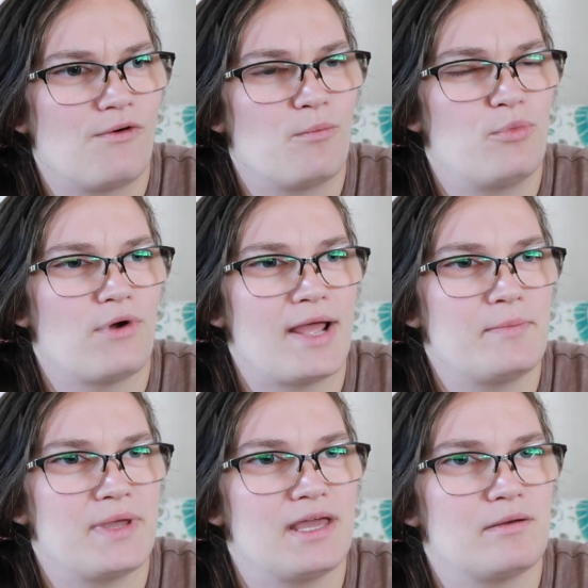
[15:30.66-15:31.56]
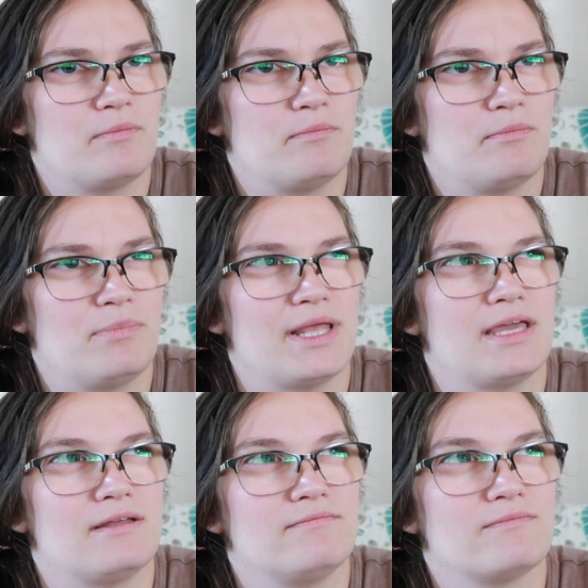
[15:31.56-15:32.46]
bright pink
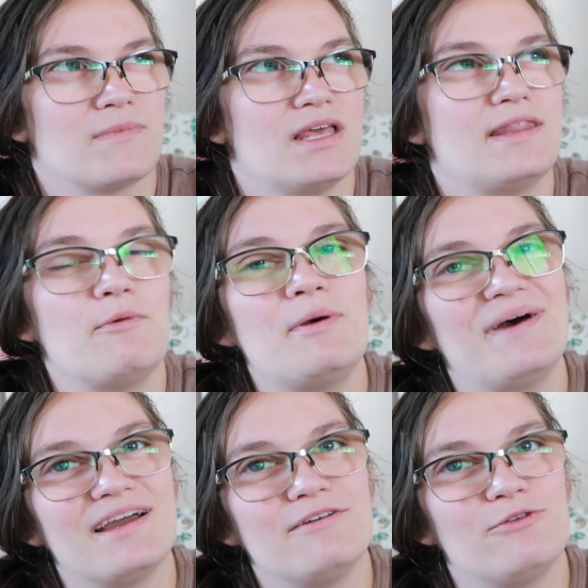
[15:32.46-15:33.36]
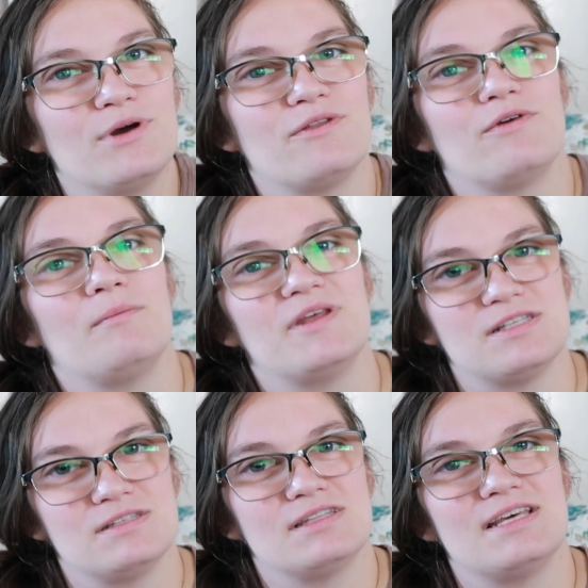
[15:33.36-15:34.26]
blanket. They went back and forth from
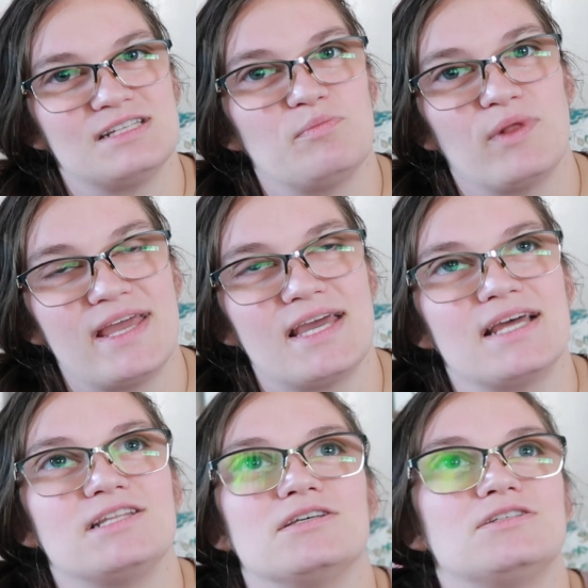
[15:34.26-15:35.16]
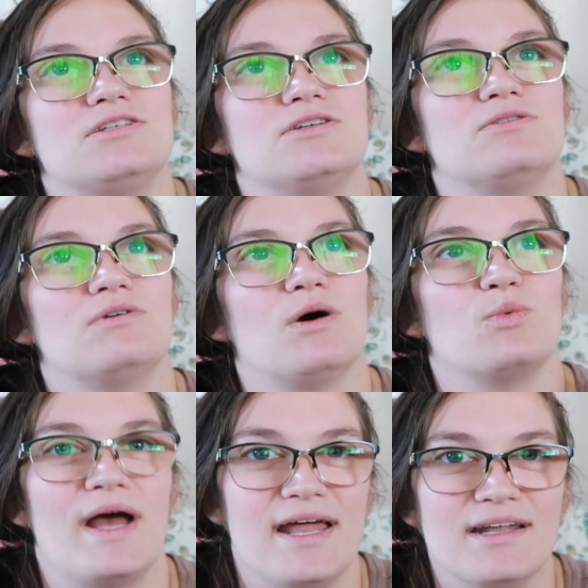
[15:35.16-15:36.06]
this blanket to a
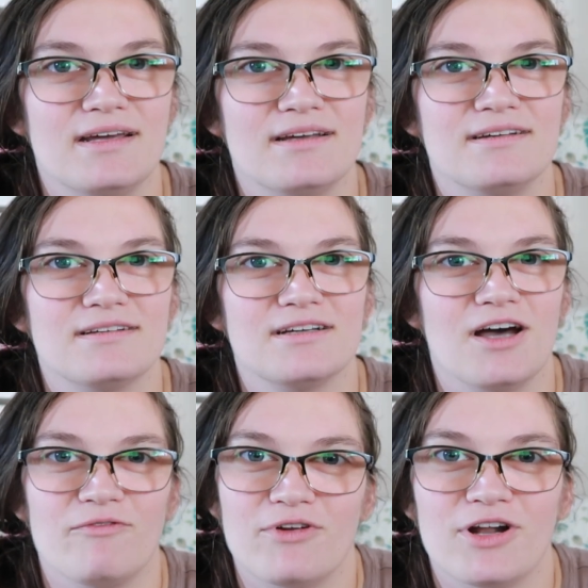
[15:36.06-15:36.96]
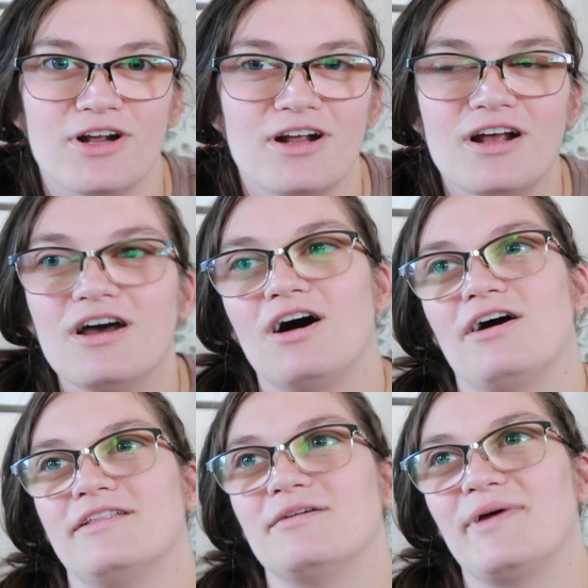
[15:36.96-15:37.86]
red comforter
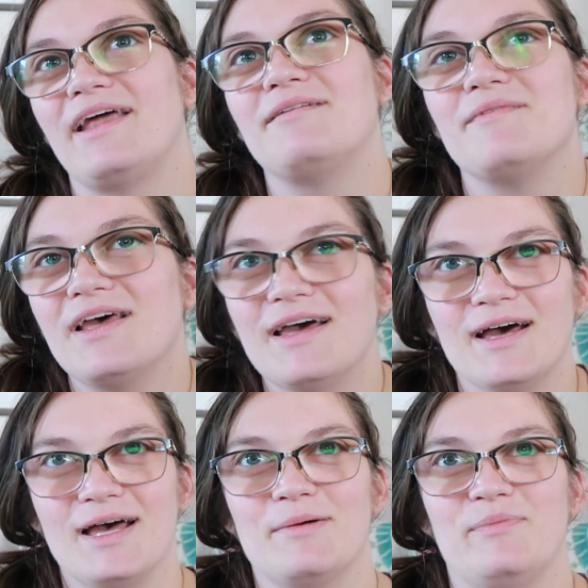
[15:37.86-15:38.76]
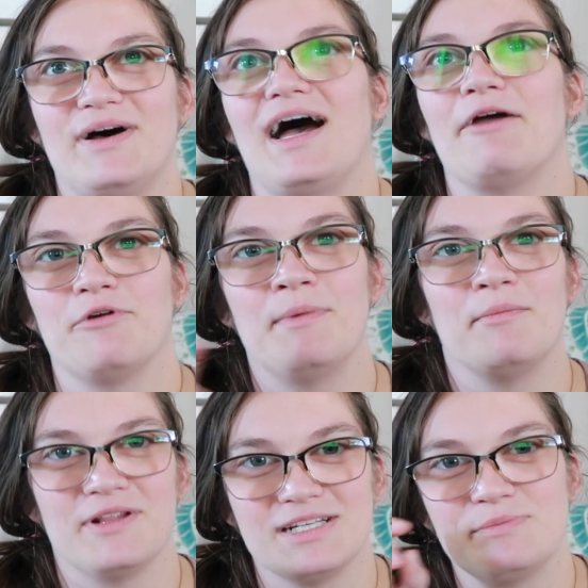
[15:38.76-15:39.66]
on their bed, but I
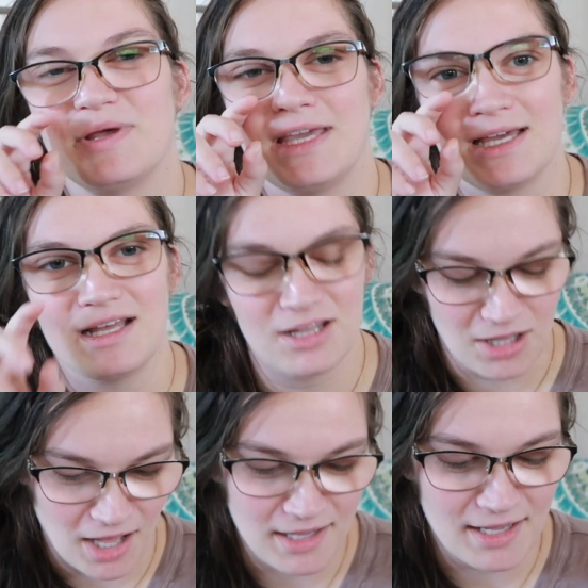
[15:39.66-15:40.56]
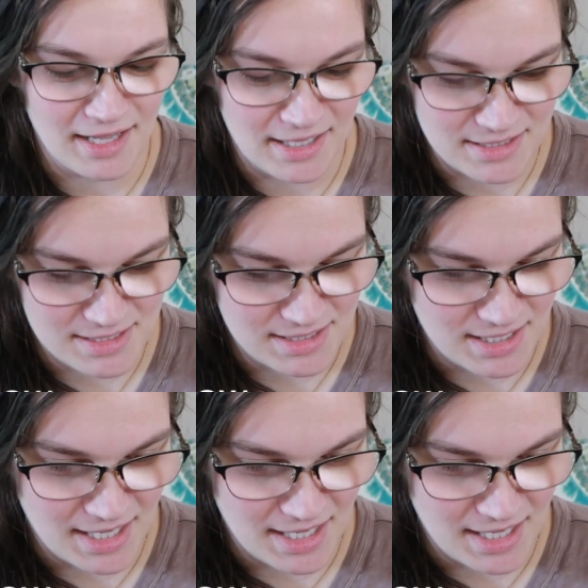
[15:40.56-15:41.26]
remember this blanket a lot, and